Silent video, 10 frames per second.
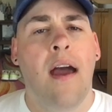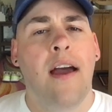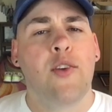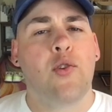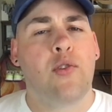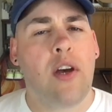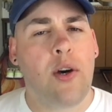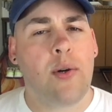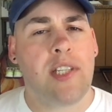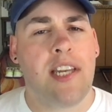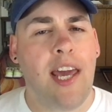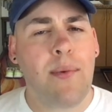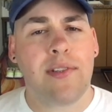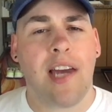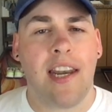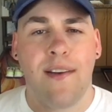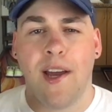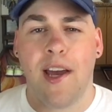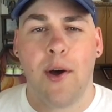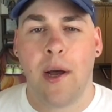So today was kind
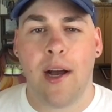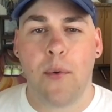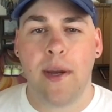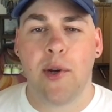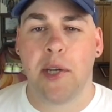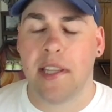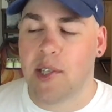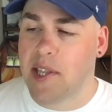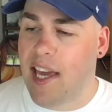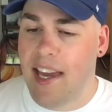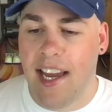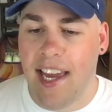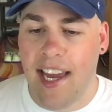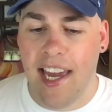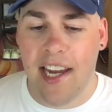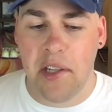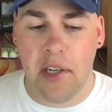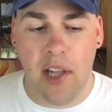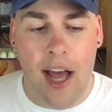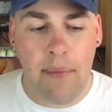of a weird little day. I had a
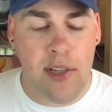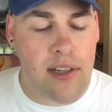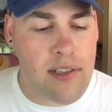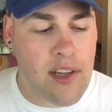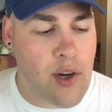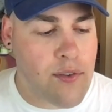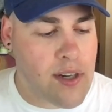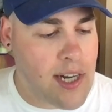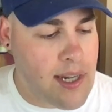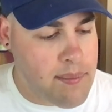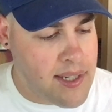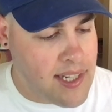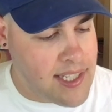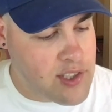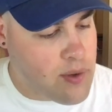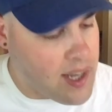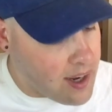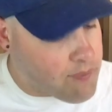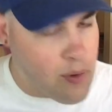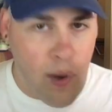little obstacle to overcome. So
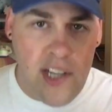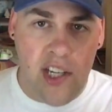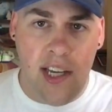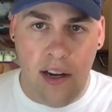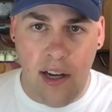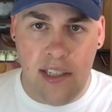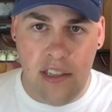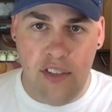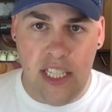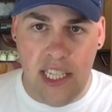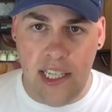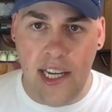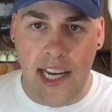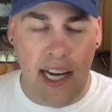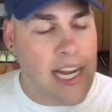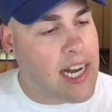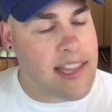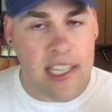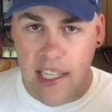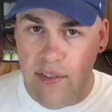I've been watching it on DVD. I got
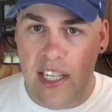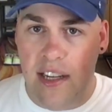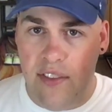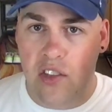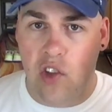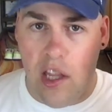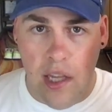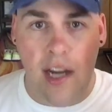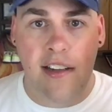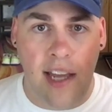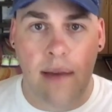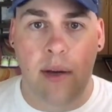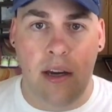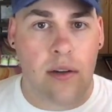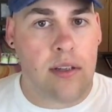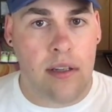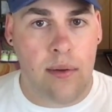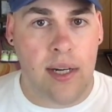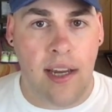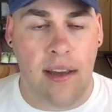the DVD of this a long time ago,
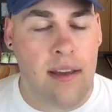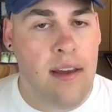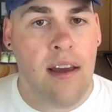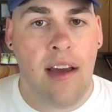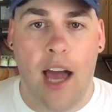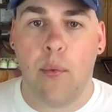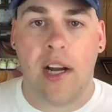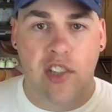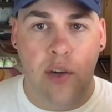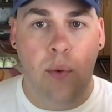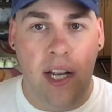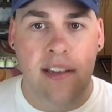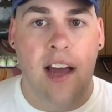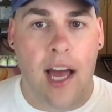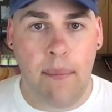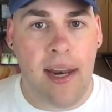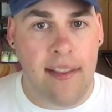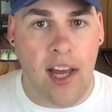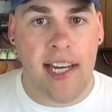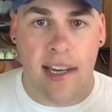when I watched it one time and I
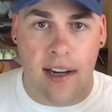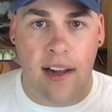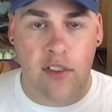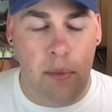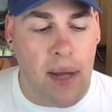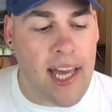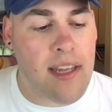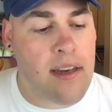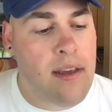liked it enough to buy it.